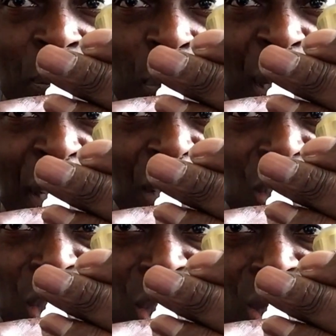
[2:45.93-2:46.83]

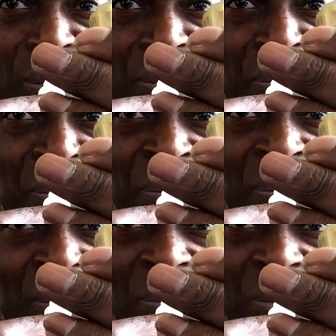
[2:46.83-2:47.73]
peach.
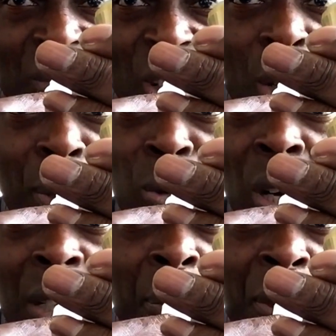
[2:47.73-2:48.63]
I could be
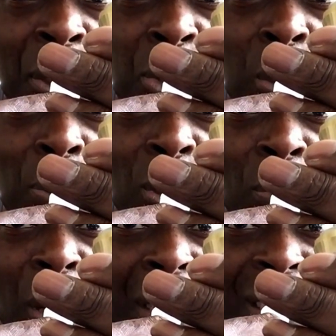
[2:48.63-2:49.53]
wrong in my description,
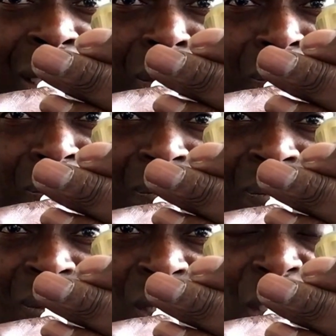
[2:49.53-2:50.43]
but I can
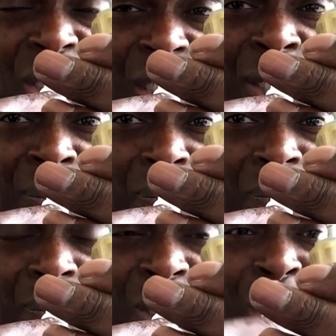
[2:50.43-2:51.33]
literally
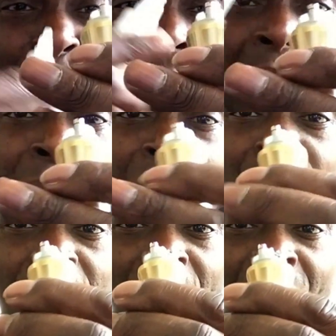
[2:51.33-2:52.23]
smell
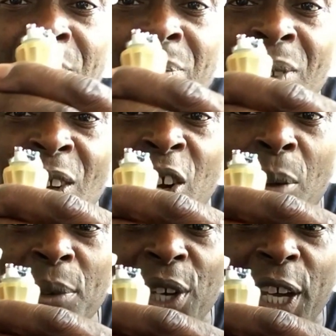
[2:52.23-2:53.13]

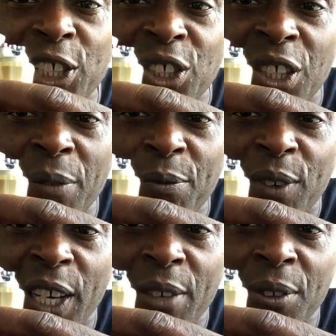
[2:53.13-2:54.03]
combination of them
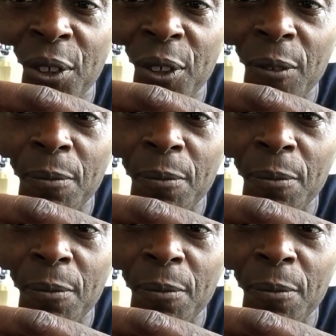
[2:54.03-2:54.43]
flavors.